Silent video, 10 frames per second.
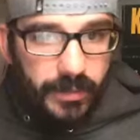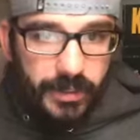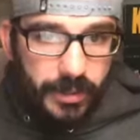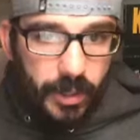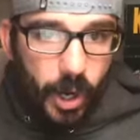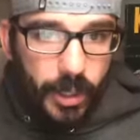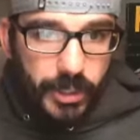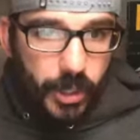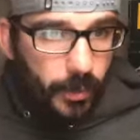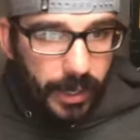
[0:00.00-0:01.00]
of his
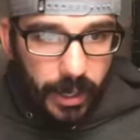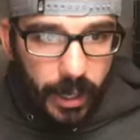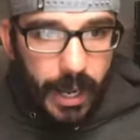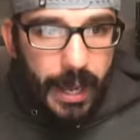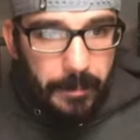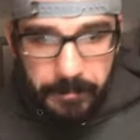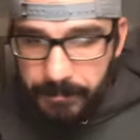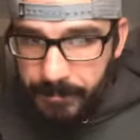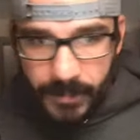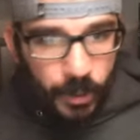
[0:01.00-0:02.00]
college career.
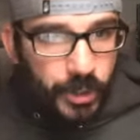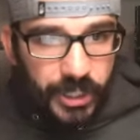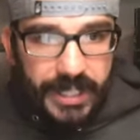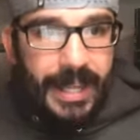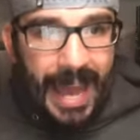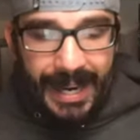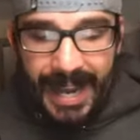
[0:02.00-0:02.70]
You see that.